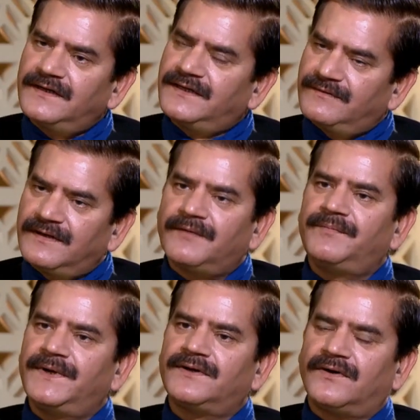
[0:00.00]
the
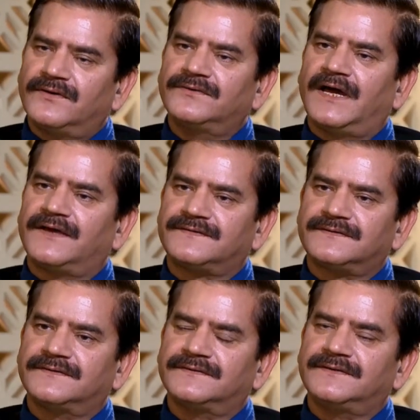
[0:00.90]
development on this
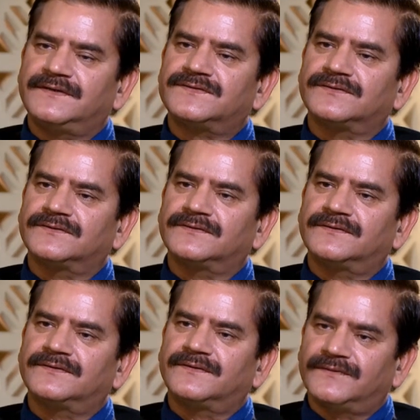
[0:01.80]
uh, issue?
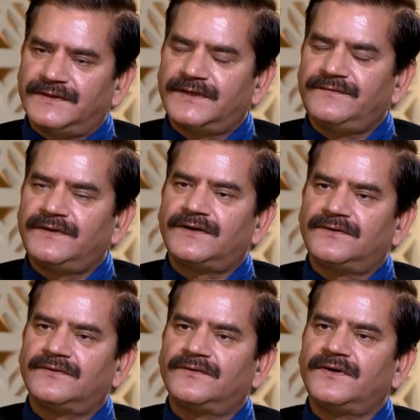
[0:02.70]
Whether we are
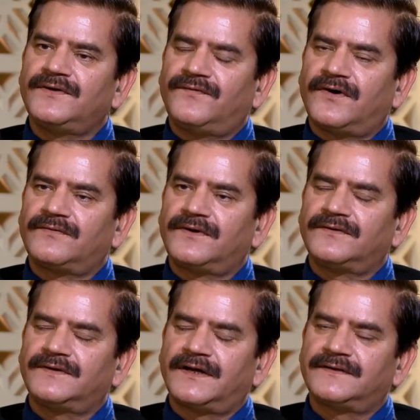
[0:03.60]
going forward
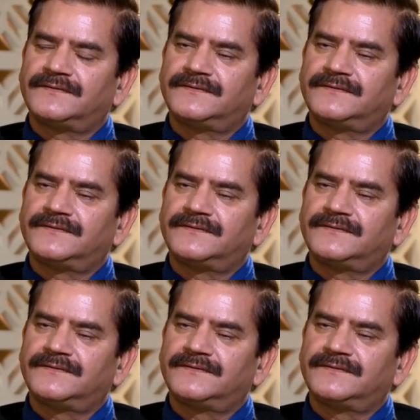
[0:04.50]
on that?